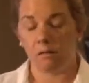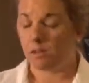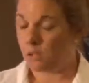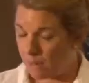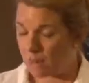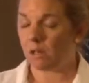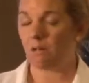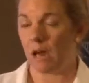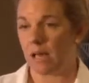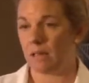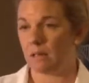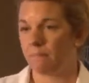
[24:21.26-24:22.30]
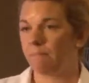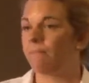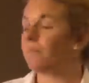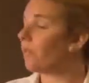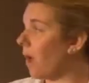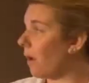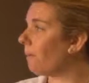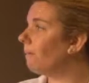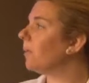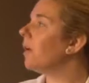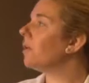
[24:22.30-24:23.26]
You might regret it. So
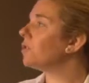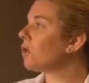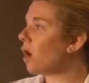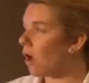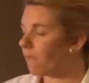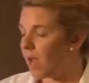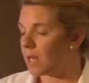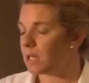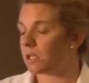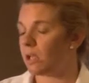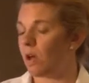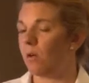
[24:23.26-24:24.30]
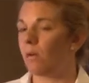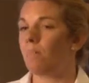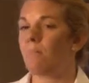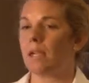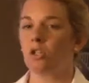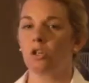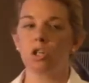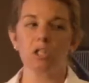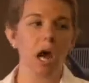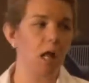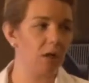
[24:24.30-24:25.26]
start off kind of slow. Make sure you're
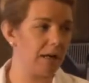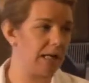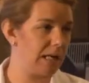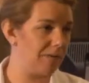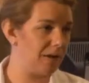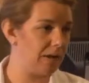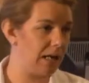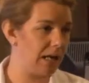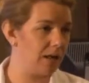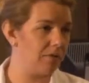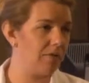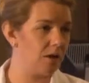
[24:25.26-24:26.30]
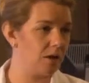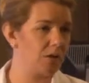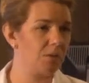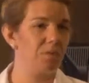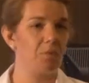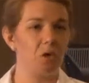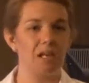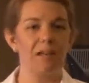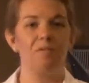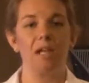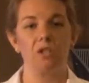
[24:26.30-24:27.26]
tolerating everything first before you
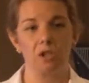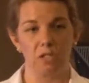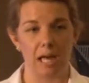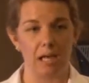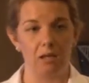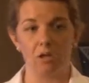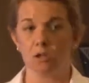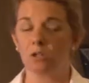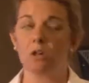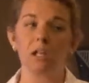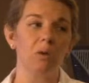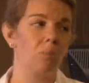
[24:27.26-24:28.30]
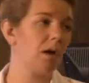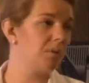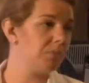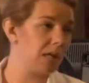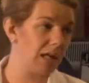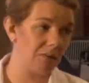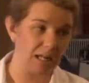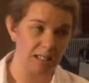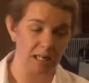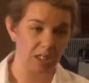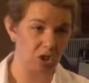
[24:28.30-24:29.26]
advance your diet. You're certainly welcome to
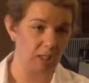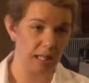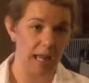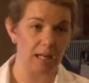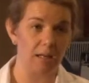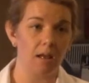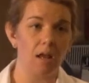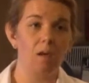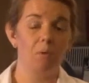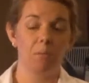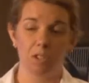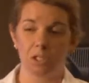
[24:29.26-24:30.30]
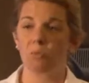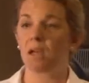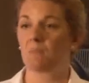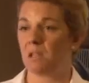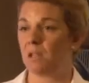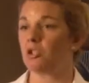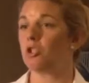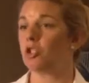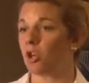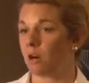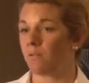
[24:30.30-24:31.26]
advance it as you'd like, but we just recommend that you
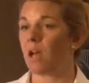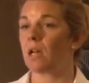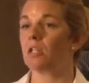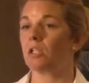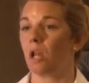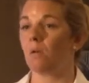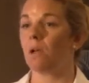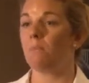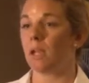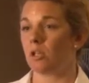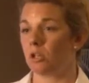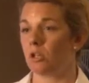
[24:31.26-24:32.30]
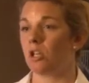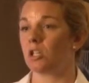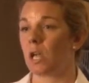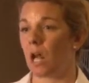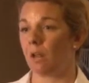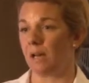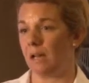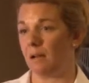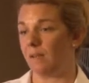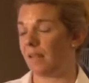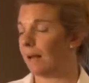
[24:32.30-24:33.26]
start off kind of slow and making sure you're tolerating
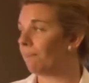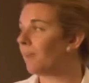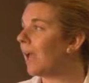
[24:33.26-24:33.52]
everything.